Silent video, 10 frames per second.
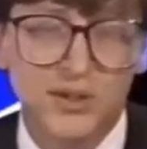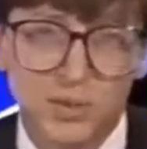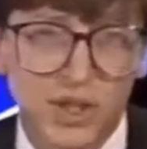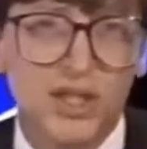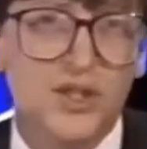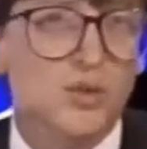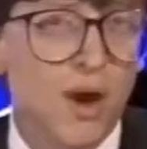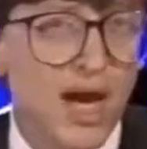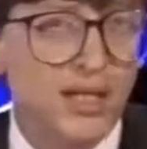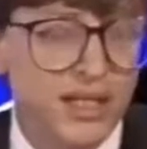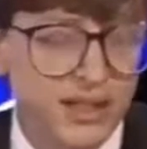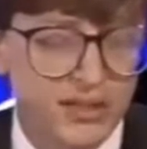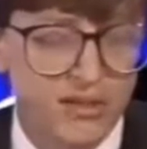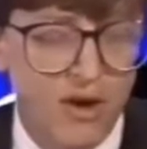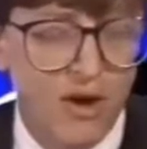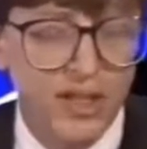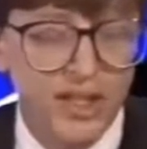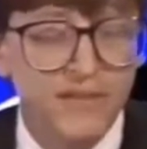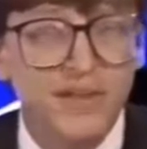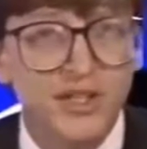It's really attracting all
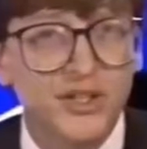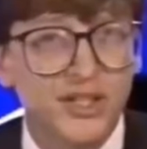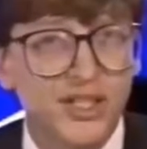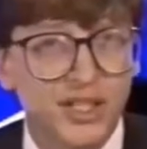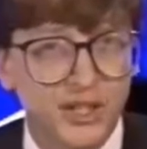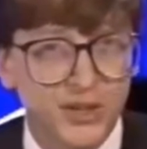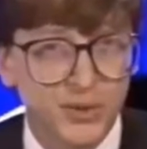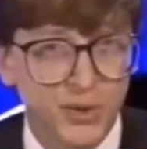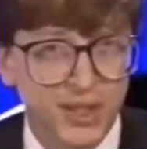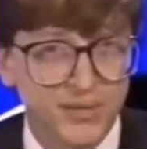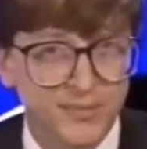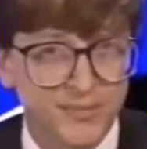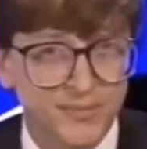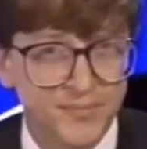the innovation in the industry.